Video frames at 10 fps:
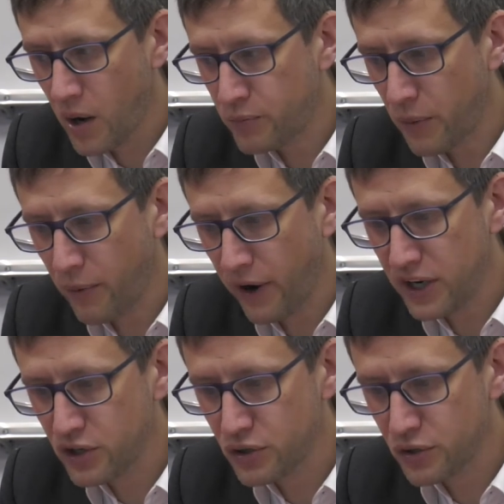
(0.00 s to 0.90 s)

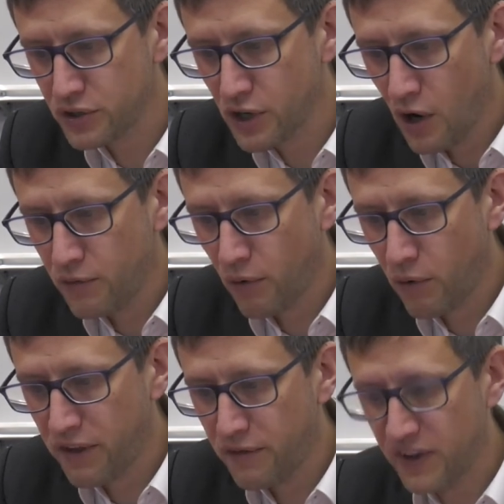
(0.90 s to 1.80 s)
preparations
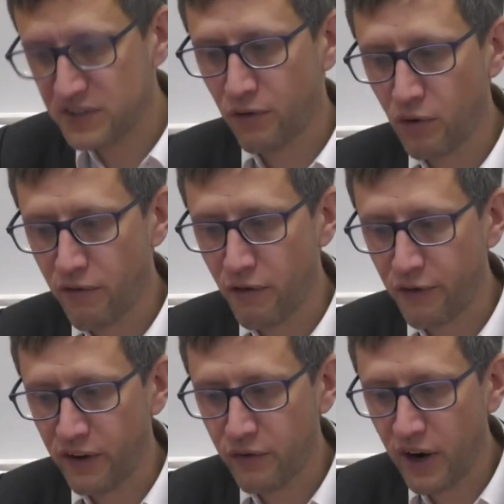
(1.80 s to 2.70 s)
for the Festival of the
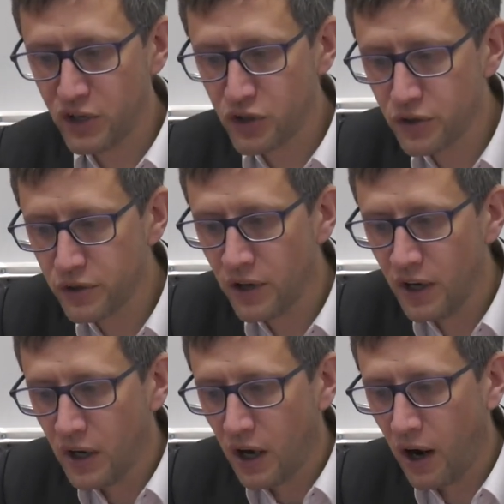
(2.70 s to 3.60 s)
Federation,
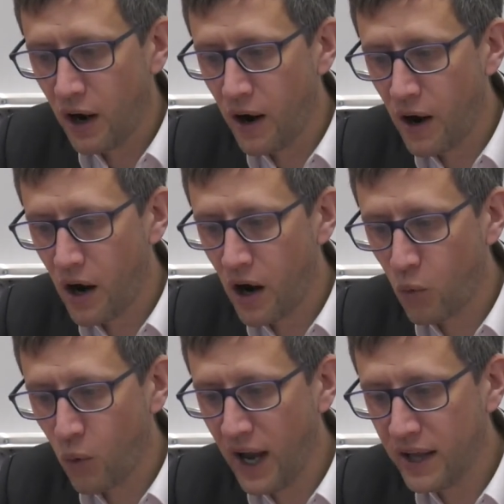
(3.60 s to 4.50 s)

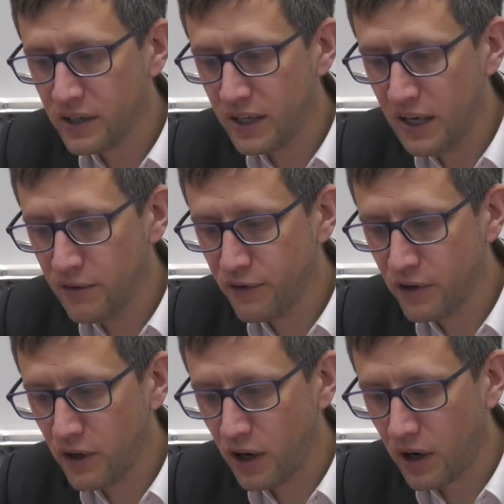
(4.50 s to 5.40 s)
when
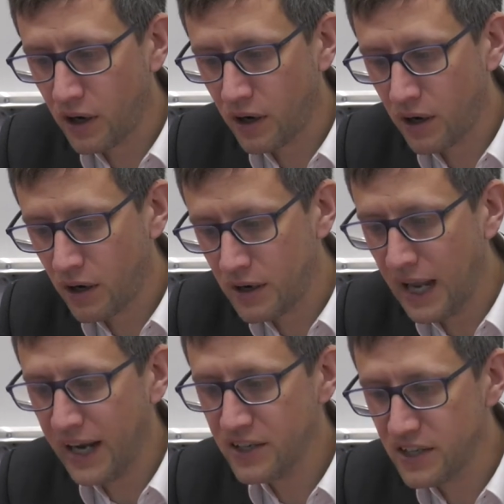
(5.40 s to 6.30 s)
even
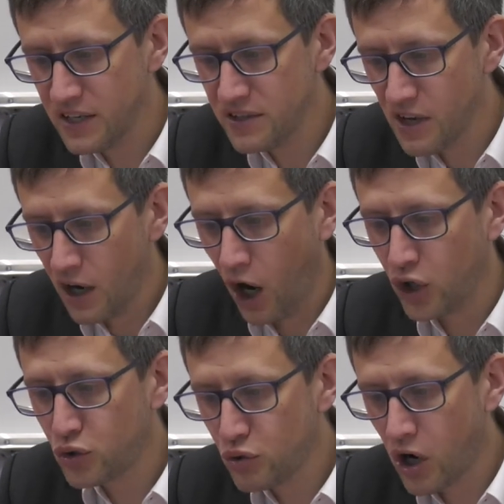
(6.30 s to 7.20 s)
ladies
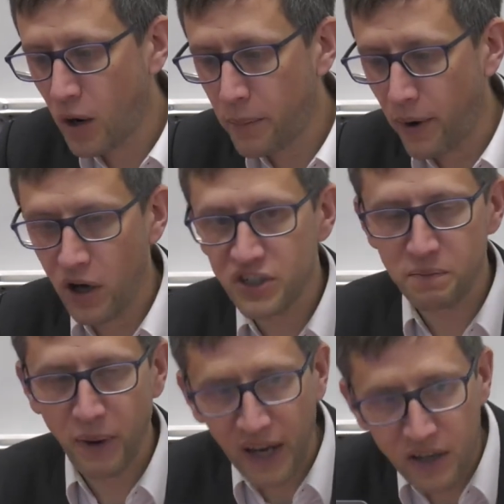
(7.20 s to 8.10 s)
took up
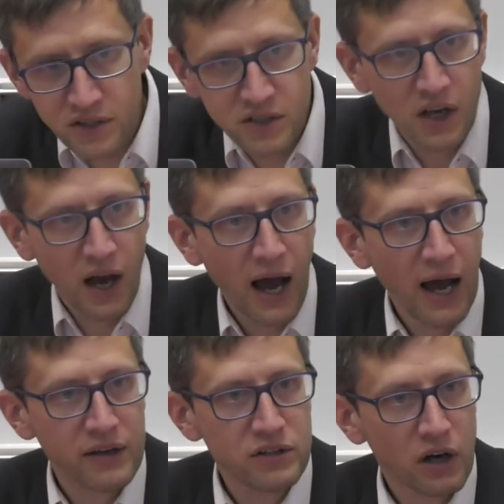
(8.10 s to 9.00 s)
spades
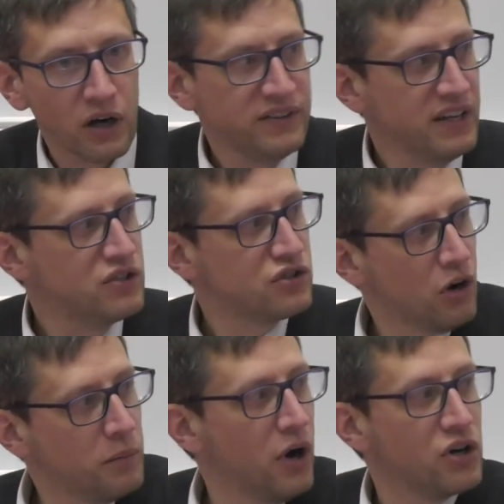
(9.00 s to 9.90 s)
and did some